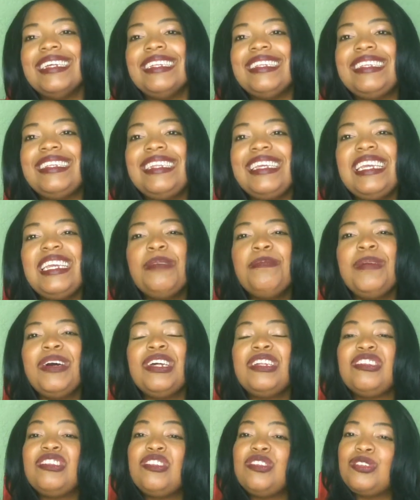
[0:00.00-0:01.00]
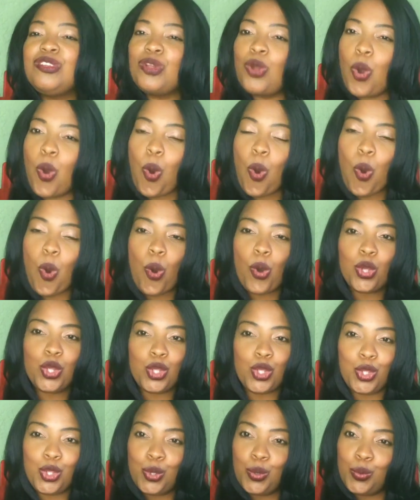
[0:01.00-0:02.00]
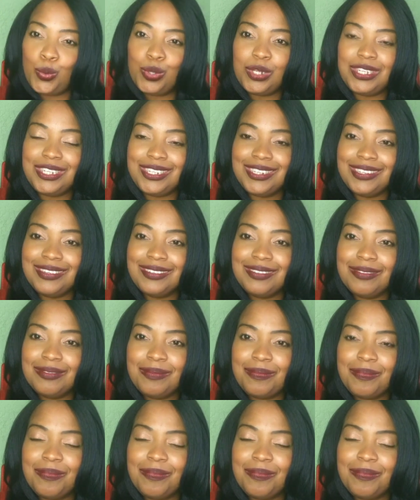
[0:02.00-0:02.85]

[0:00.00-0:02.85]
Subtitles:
seem so huge.